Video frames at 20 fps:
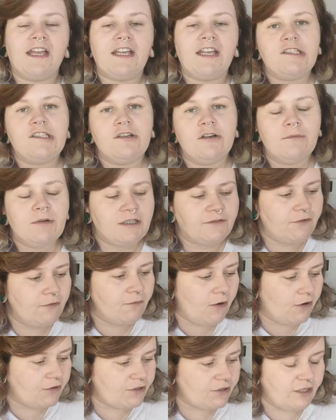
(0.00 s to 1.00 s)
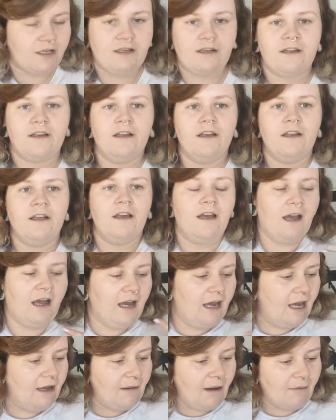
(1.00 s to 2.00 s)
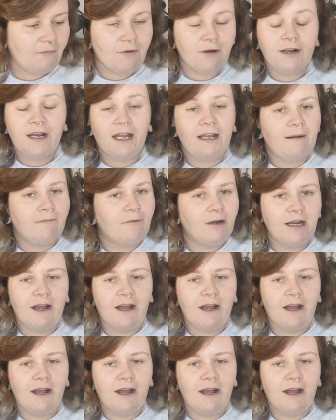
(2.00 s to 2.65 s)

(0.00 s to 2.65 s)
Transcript: Thank you so much for watching. I'm going to